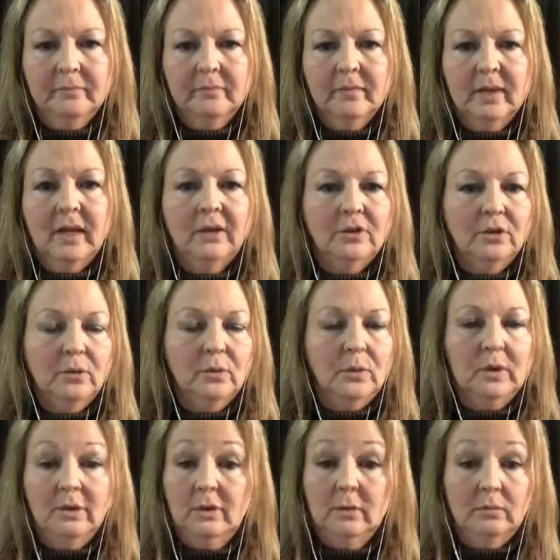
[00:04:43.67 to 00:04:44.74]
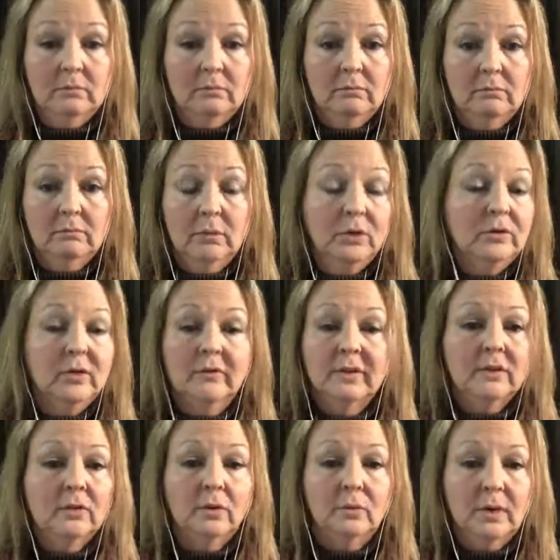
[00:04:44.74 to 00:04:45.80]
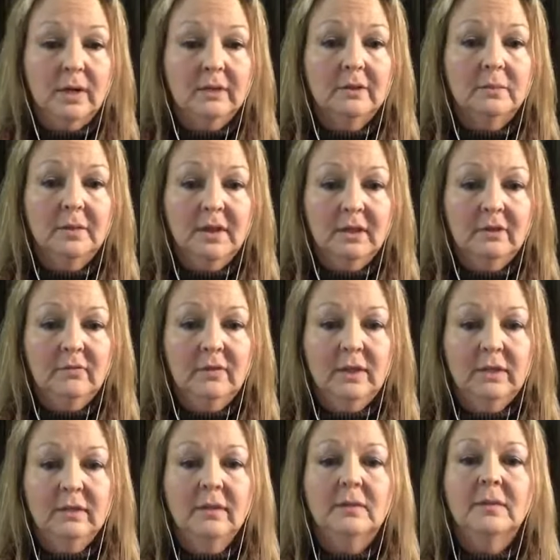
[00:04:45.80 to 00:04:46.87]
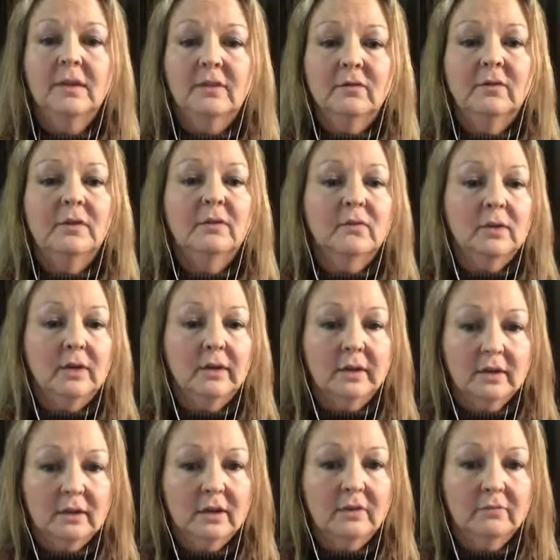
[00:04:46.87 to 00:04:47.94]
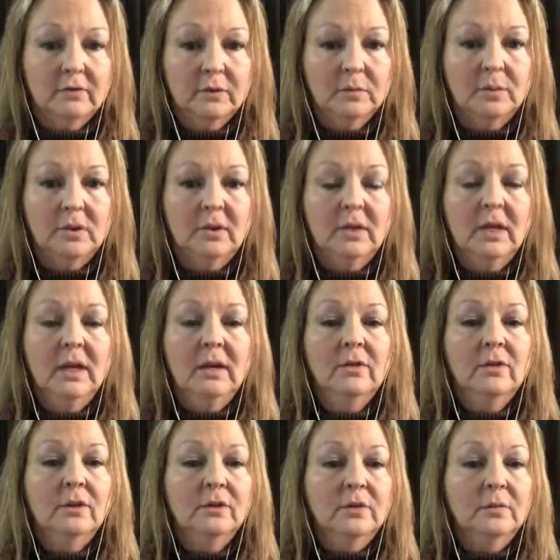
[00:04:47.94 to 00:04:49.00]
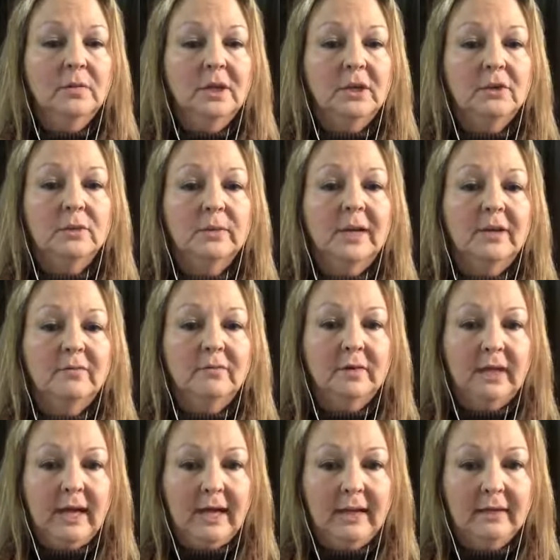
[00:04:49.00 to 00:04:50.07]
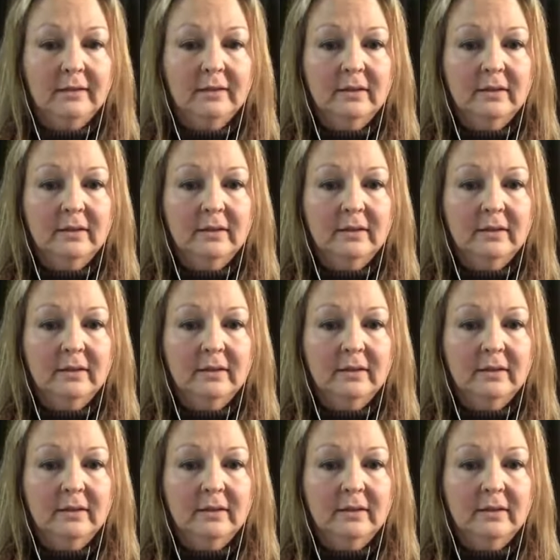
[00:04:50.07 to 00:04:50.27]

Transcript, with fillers: and you'll, you most of us don't want to be the victim and it feels very uncomfortable. Those will be your red flags.